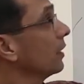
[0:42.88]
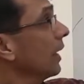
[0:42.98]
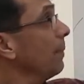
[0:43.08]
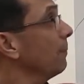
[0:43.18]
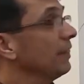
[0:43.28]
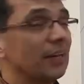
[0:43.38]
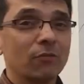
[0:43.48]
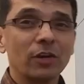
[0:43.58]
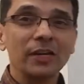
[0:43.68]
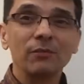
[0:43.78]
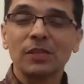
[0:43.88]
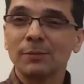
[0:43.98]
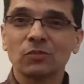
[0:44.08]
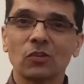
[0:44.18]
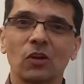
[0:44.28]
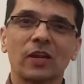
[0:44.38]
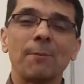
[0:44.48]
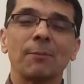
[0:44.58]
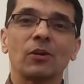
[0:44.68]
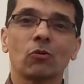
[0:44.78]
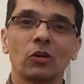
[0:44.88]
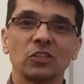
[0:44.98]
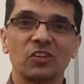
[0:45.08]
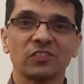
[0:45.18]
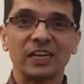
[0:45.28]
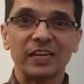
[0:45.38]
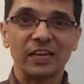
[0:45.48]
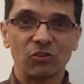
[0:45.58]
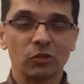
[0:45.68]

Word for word: The campaign that we're running with them, it's called a campaign called Just Engage,